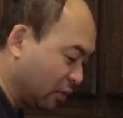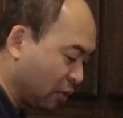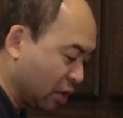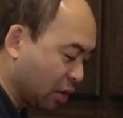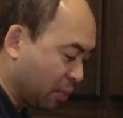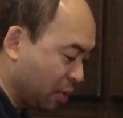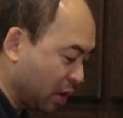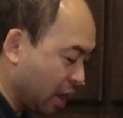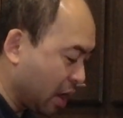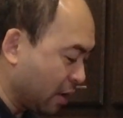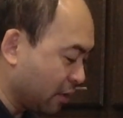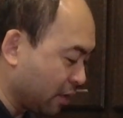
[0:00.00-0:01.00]
when you put
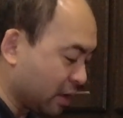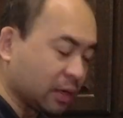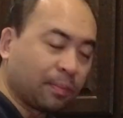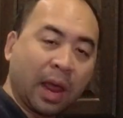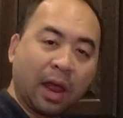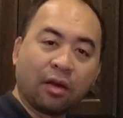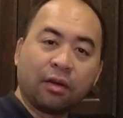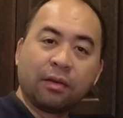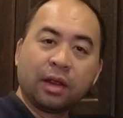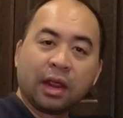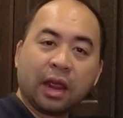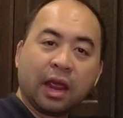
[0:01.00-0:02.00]
it under the spout,
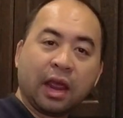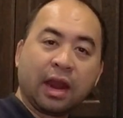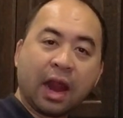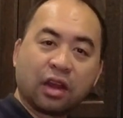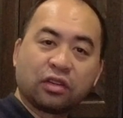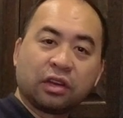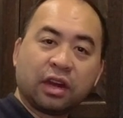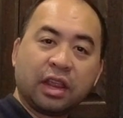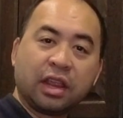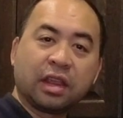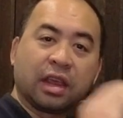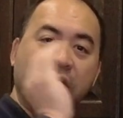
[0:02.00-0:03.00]
it
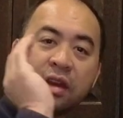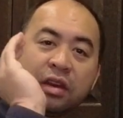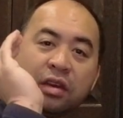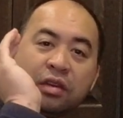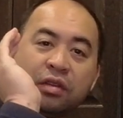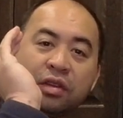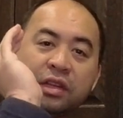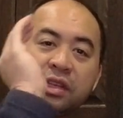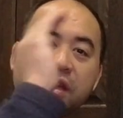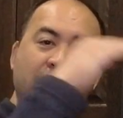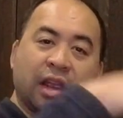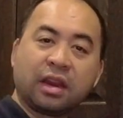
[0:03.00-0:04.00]
actually can
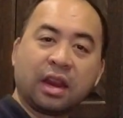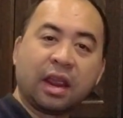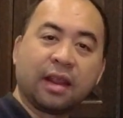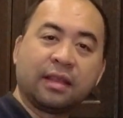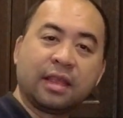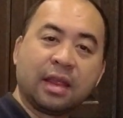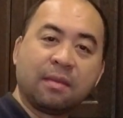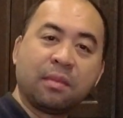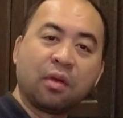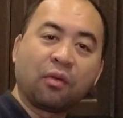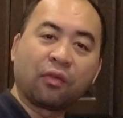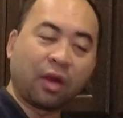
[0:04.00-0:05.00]
sit in the
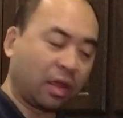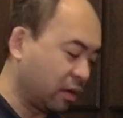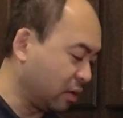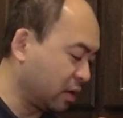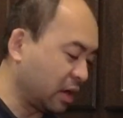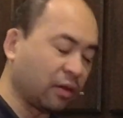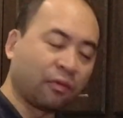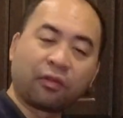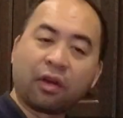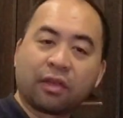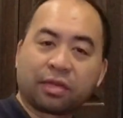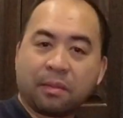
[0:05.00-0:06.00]
milk frother, can
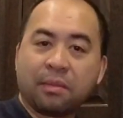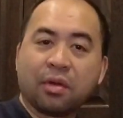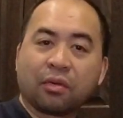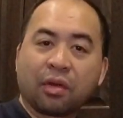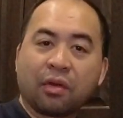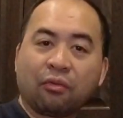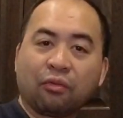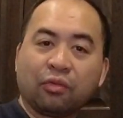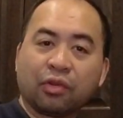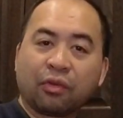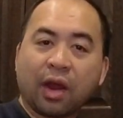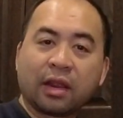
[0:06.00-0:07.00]
froth the milk
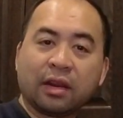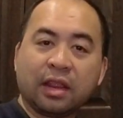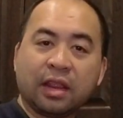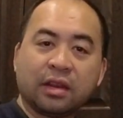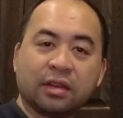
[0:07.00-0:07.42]
directly